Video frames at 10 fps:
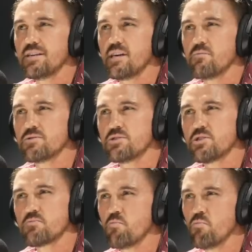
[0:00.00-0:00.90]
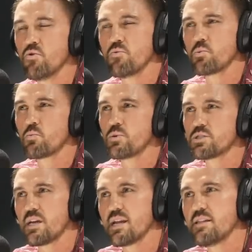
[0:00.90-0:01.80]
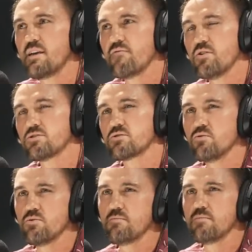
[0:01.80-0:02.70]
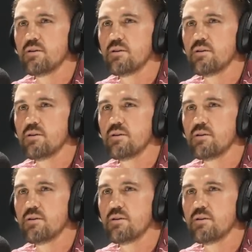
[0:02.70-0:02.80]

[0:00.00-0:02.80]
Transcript: it was just more withstanding that first storm.